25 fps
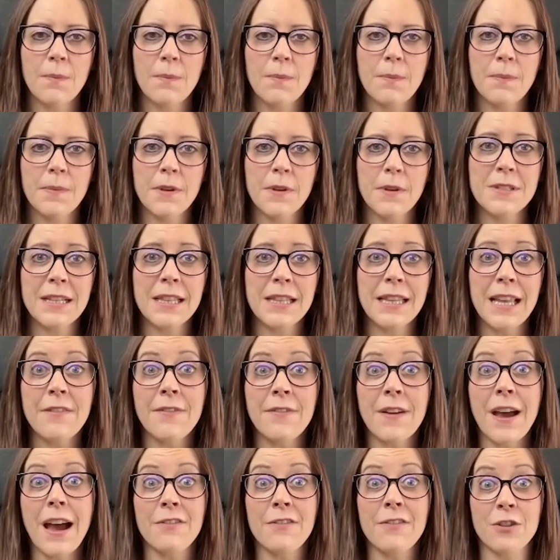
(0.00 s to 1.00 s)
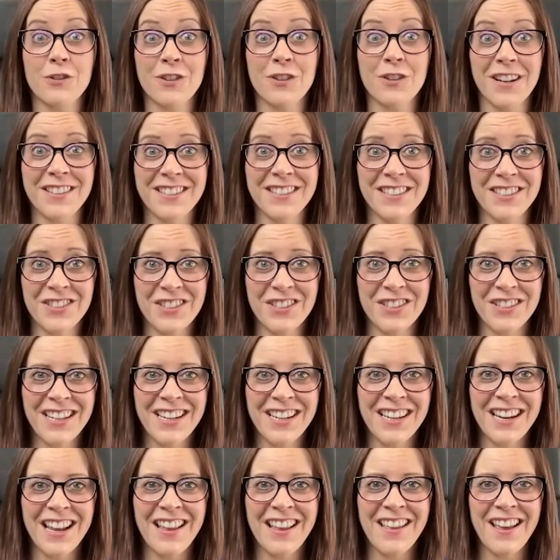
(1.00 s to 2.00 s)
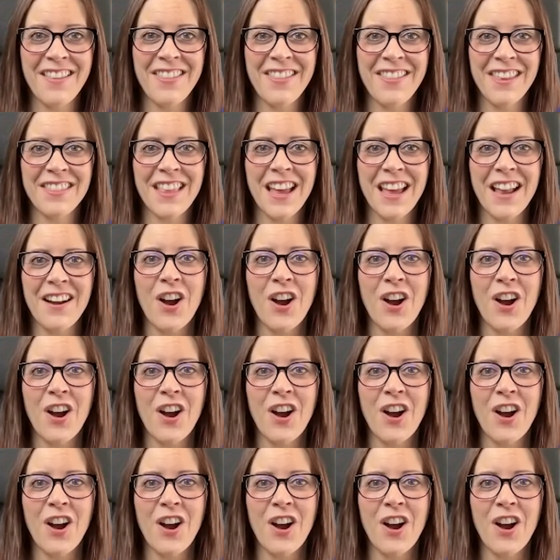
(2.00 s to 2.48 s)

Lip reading: there's a life after transition. And I think that